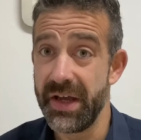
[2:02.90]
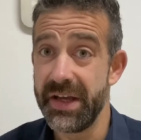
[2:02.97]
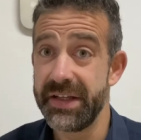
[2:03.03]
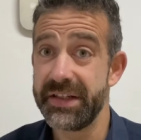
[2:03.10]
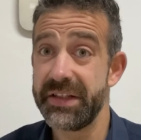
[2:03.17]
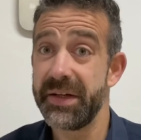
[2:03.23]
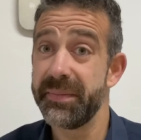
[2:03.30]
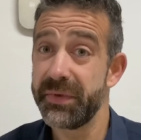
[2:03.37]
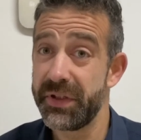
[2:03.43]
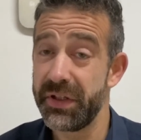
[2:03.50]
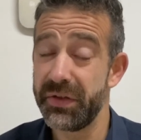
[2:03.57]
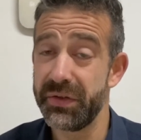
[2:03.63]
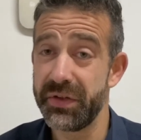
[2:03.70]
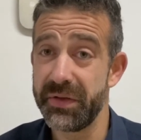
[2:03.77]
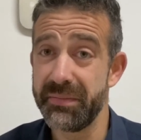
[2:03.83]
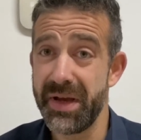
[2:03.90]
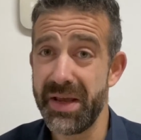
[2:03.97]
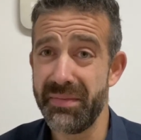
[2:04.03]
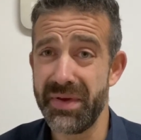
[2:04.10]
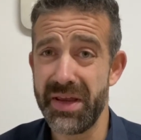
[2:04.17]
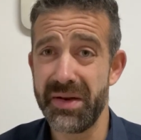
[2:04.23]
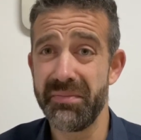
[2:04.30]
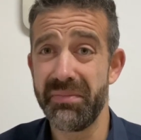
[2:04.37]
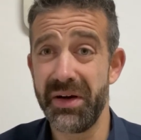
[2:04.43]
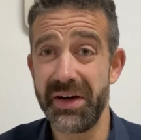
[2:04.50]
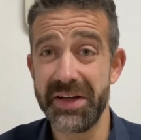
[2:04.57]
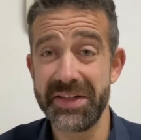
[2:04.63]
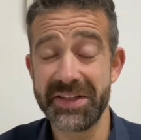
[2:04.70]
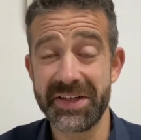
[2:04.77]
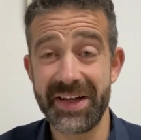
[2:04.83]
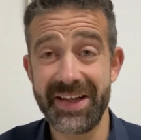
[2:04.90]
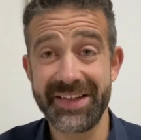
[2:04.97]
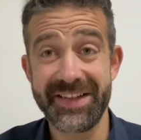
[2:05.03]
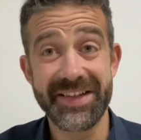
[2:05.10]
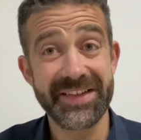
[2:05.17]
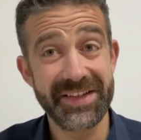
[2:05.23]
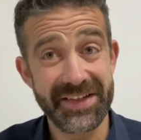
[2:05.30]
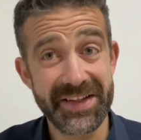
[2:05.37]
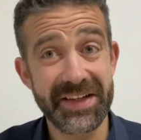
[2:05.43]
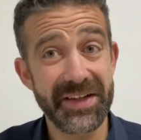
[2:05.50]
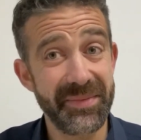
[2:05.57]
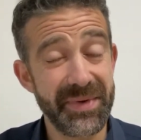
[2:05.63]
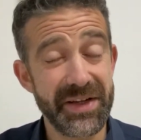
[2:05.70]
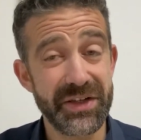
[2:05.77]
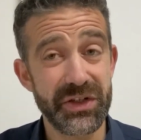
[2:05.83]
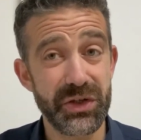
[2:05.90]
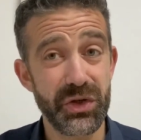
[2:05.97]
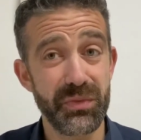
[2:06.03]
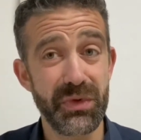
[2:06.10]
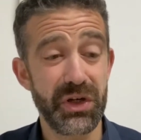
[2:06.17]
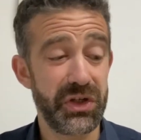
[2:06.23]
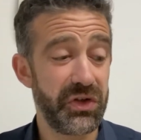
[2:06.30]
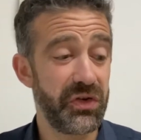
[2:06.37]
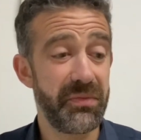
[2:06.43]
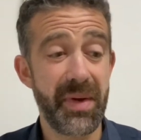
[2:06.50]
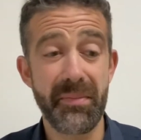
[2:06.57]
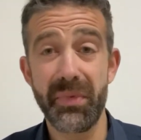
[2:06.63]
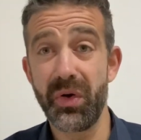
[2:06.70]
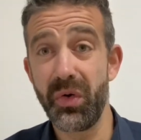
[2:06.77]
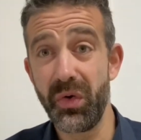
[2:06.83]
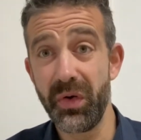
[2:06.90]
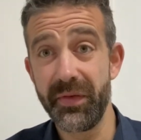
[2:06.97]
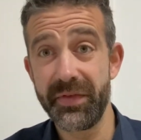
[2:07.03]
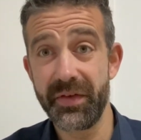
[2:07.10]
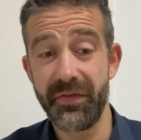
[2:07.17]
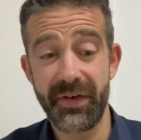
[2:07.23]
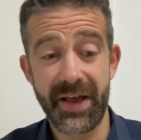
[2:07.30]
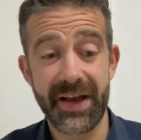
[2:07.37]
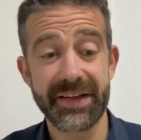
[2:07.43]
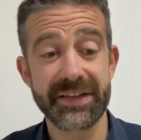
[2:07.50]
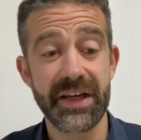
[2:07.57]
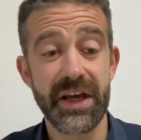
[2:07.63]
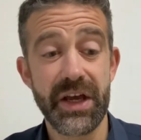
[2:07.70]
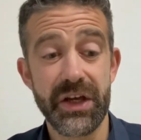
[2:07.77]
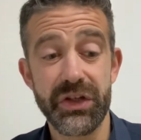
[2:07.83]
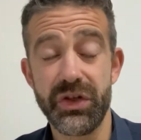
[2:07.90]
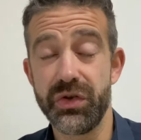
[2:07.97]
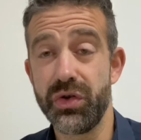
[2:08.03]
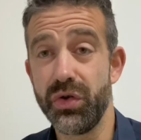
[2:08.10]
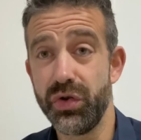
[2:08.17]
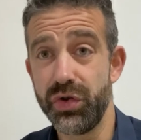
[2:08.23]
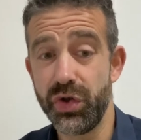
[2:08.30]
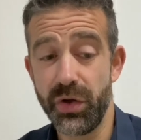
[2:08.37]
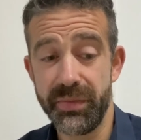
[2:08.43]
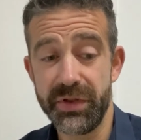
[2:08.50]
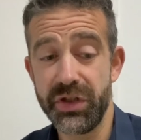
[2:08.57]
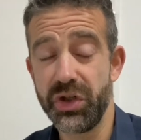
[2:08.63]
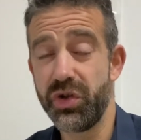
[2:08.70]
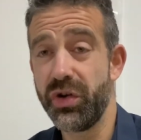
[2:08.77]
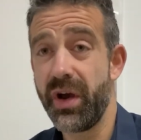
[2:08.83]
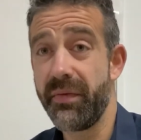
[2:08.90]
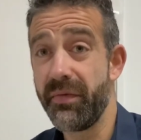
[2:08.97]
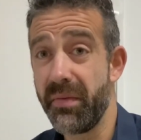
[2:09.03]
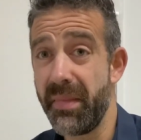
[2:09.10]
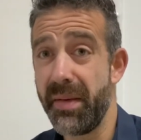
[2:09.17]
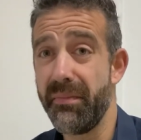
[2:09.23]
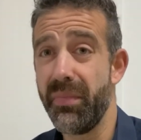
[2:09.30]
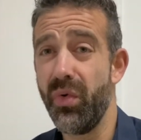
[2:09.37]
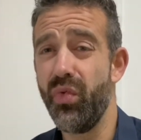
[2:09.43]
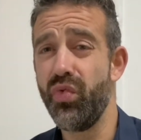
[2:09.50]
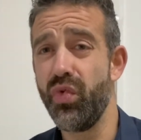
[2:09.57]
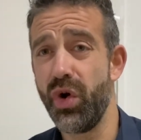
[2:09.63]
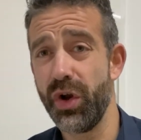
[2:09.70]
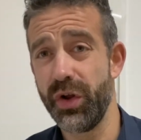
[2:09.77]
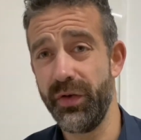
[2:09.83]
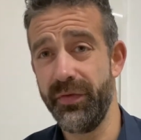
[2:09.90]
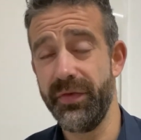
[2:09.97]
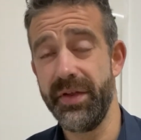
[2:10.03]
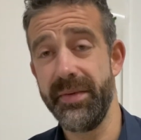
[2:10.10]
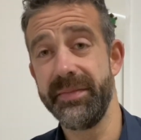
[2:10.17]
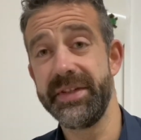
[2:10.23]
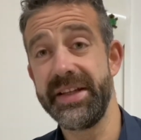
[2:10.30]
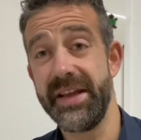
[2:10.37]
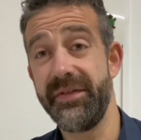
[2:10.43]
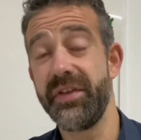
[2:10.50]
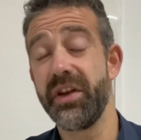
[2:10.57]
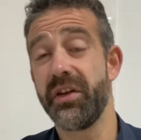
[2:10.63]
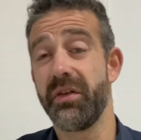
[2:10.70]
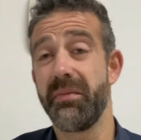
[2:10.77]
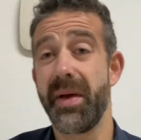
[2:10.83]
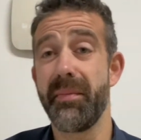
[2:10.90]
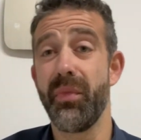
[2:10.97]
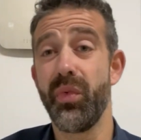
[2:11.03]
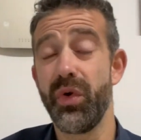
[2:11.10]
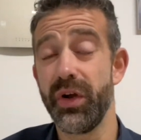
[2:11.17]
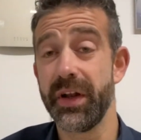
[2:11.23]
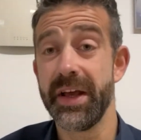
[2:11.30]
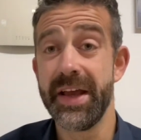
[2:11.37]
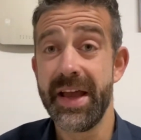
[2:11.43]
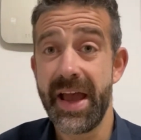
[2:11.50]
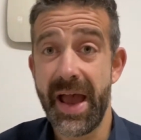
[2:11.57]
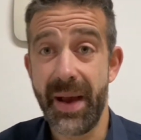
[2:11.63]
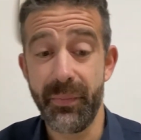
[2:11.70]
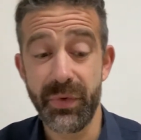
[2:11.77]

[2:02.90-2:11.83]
some children, maybe in Pine's class, it's a little bit too much to remember all of the flags. So your job is to try and remember one of them. See if you can remember one. And we